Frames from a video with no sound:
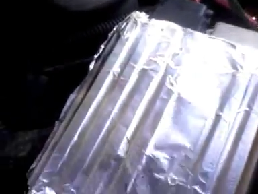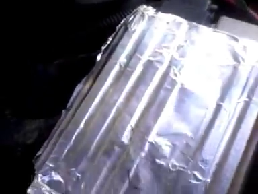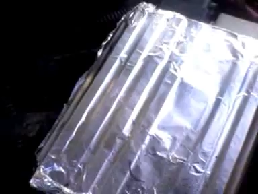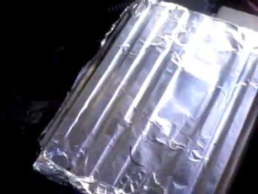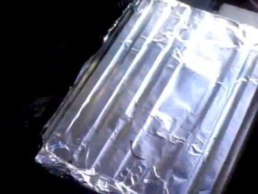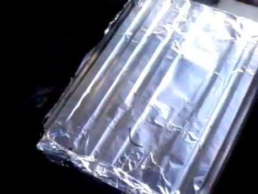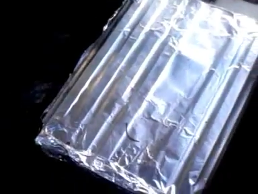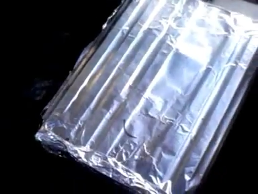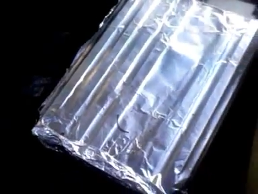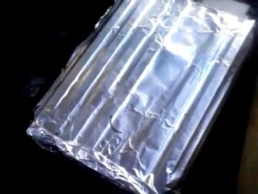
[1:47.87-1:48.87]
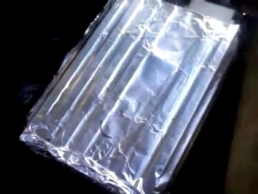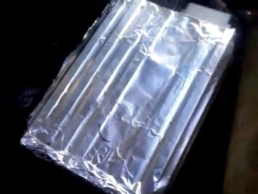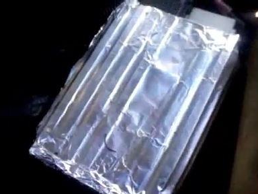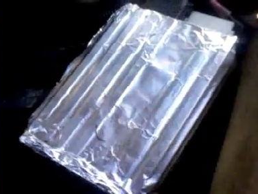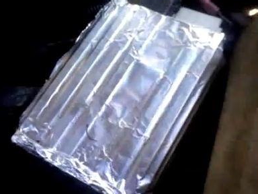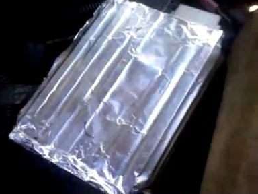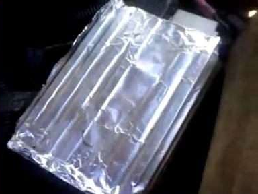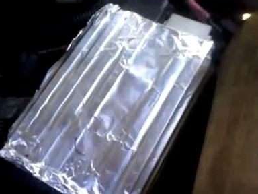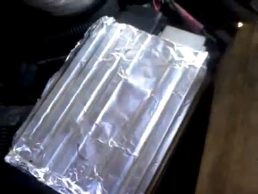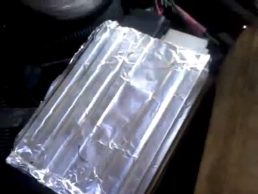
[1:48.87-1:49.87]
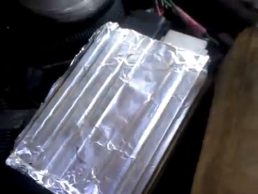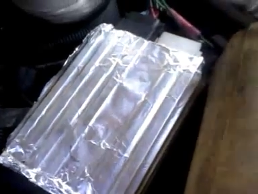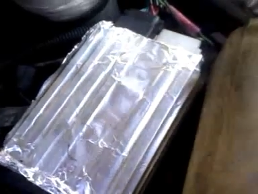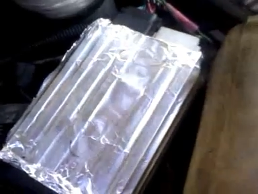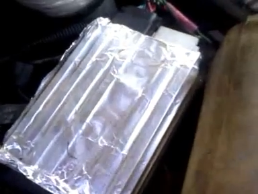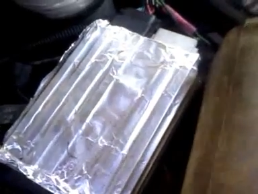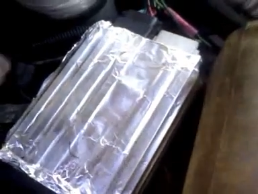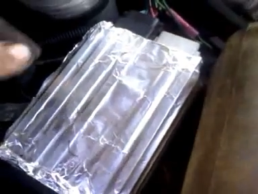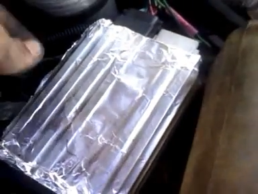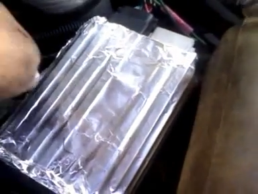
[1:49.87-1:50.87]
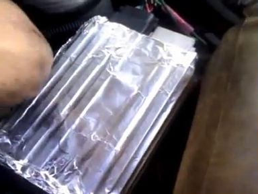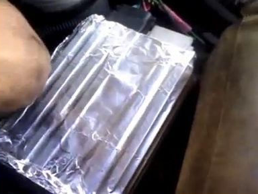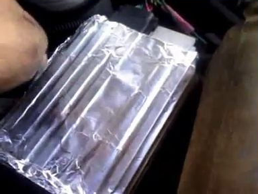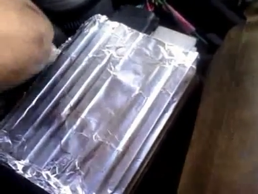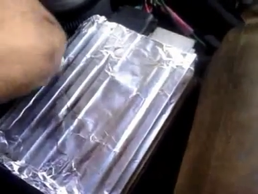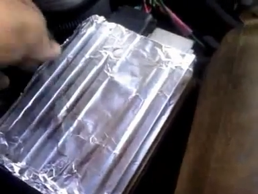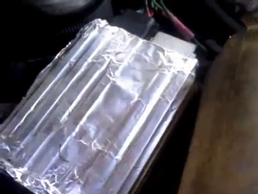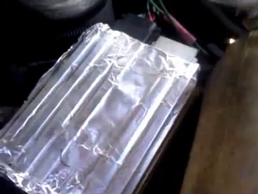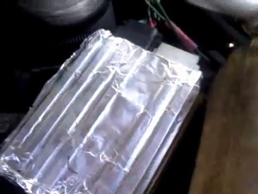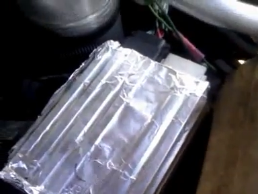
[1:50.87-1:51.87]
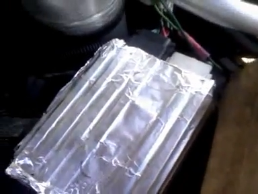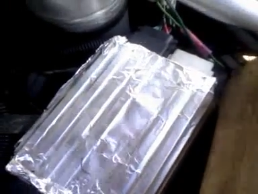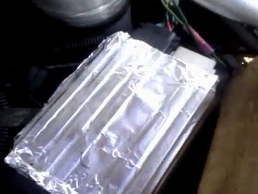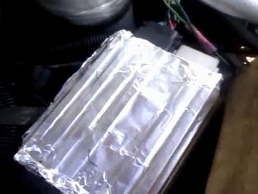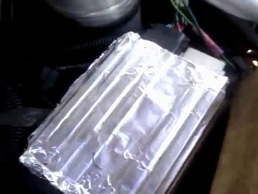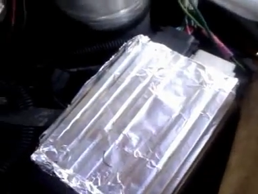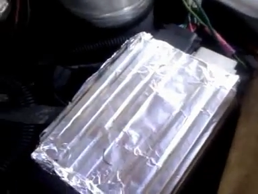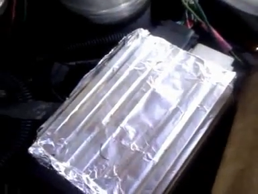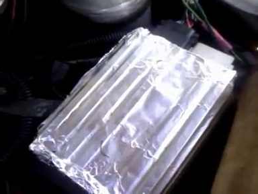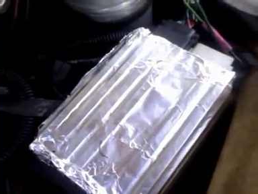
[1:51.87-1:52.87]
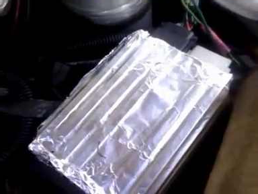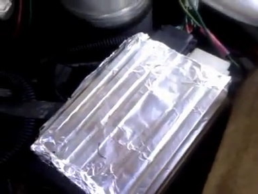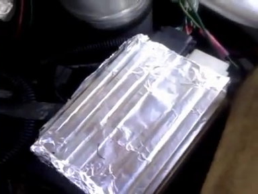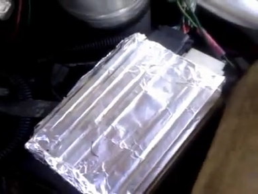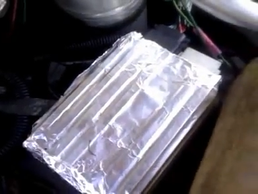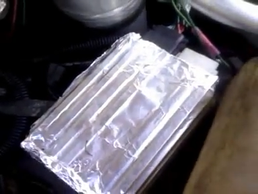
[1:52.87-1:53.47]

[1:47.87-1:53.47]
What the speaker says: Nobody's mouth can be seen.